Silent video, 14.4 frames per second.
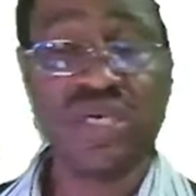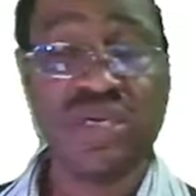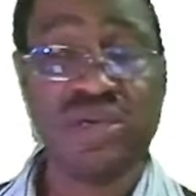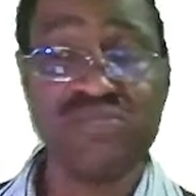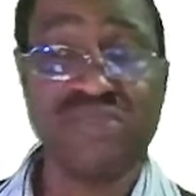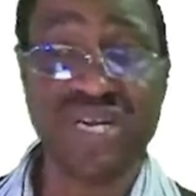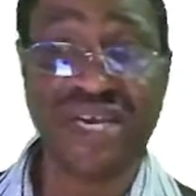
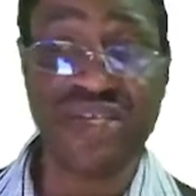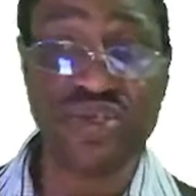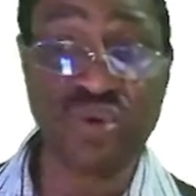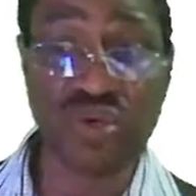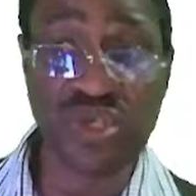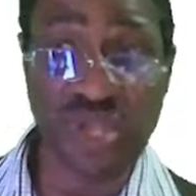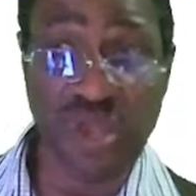But I told
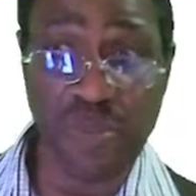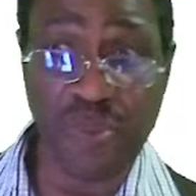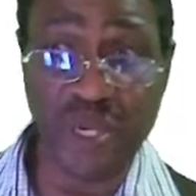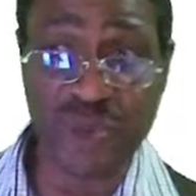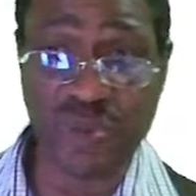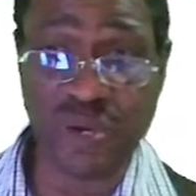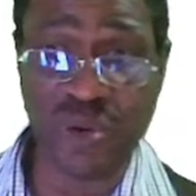you the past
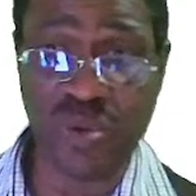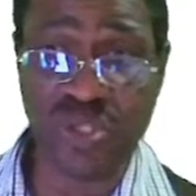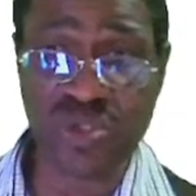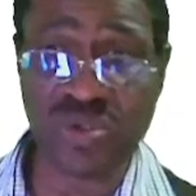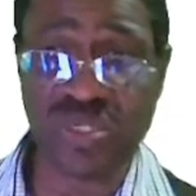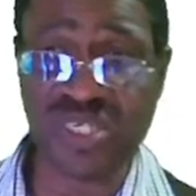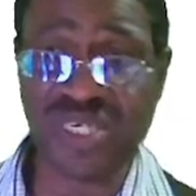paper
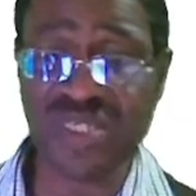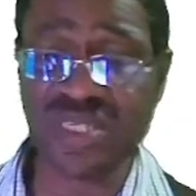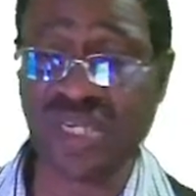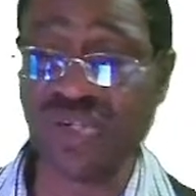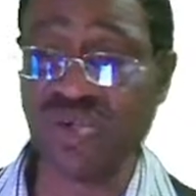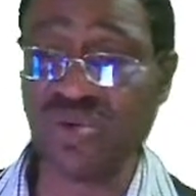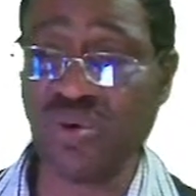question
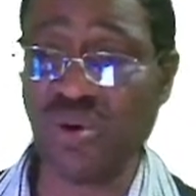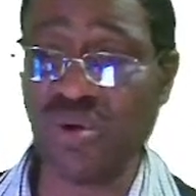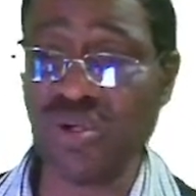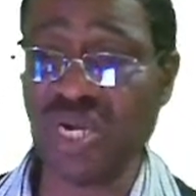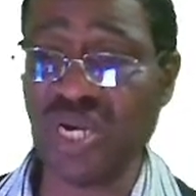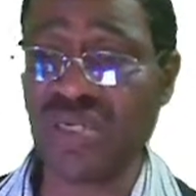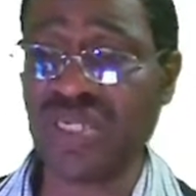tested you on
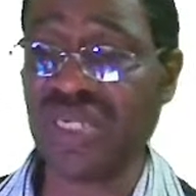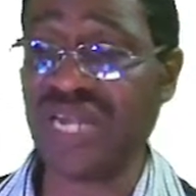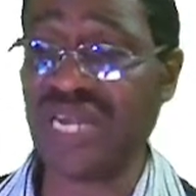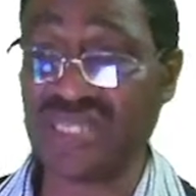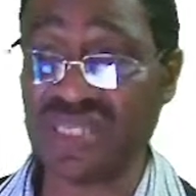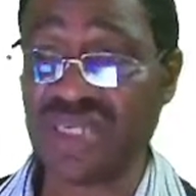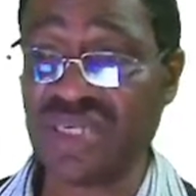an
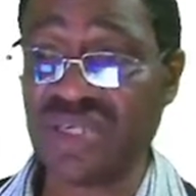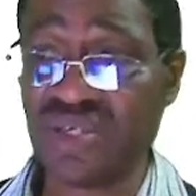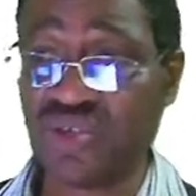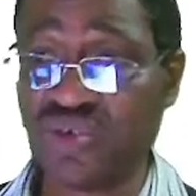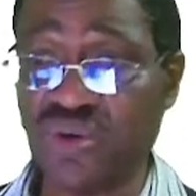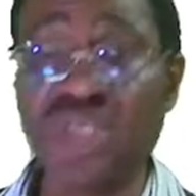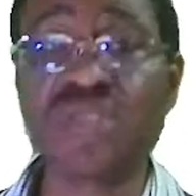asset destroyed,